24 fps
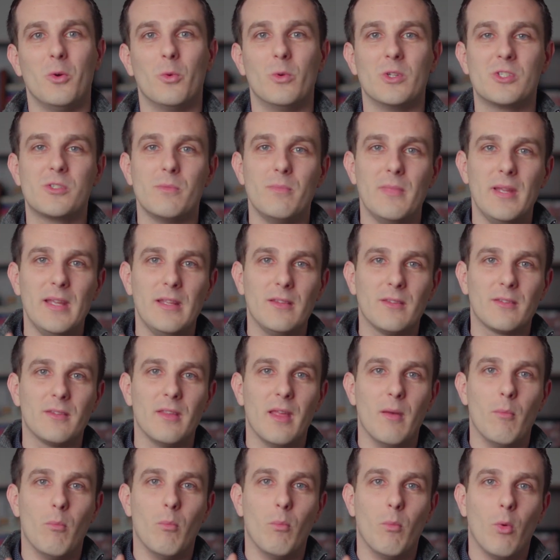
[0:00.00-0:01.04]
which means
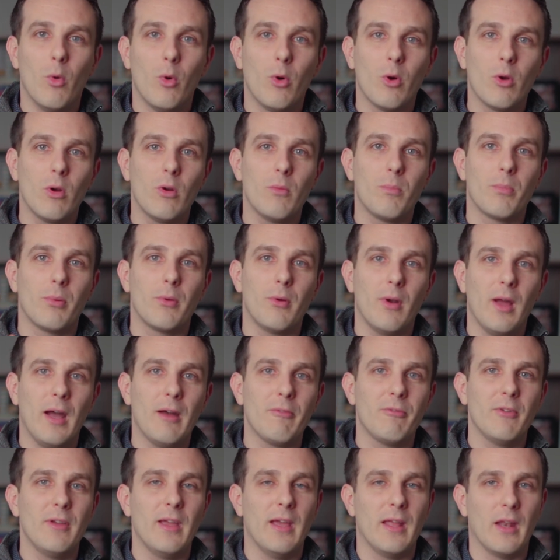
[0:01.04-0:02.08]
that more
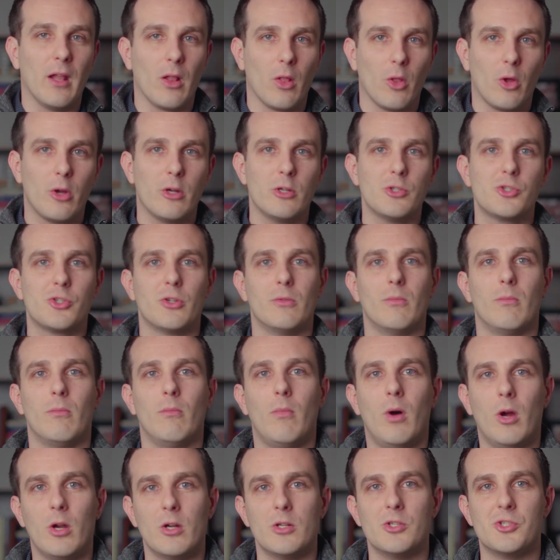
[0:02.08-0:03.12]
profit and a larger
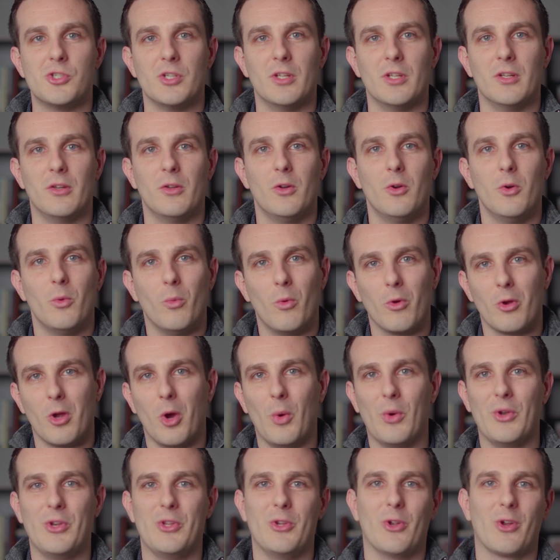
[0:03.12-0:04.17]
margin will
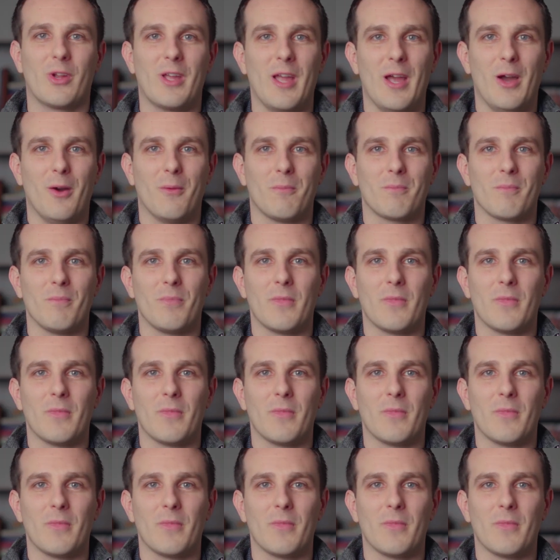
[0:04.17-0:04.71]
go into your account.